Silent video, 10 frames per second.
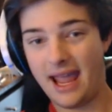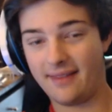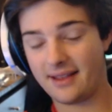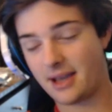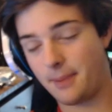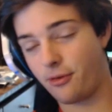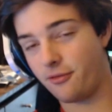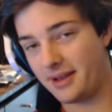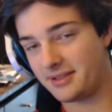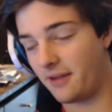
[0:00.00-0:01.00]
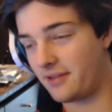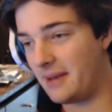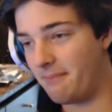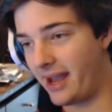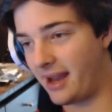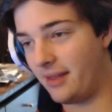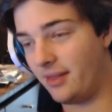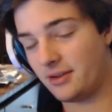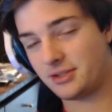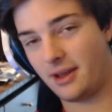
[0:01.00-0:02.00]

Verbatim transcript: and that's how I proved myself getting back in there.